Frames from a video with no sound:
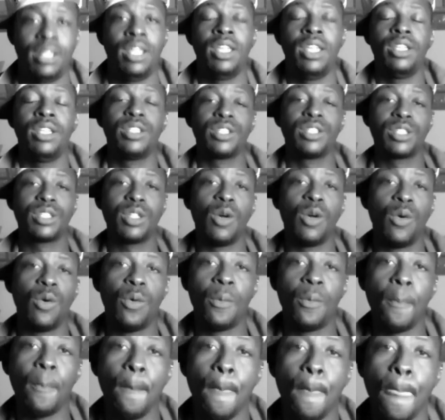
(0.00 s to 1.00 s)

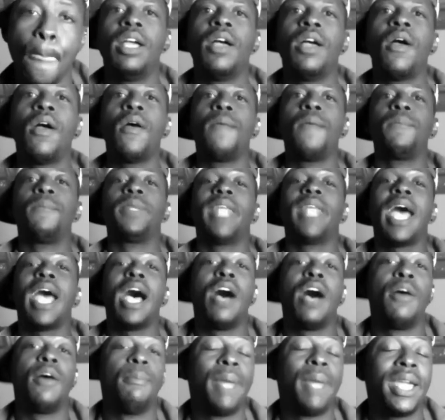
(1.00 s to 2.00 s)
So
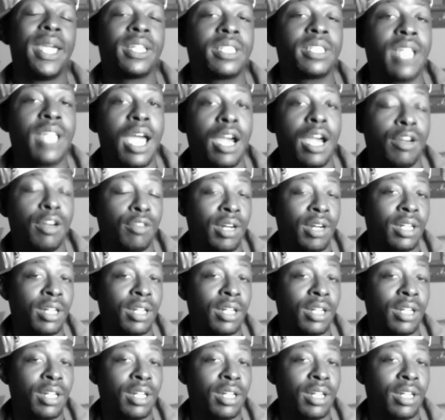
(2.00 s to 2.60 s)
now back to our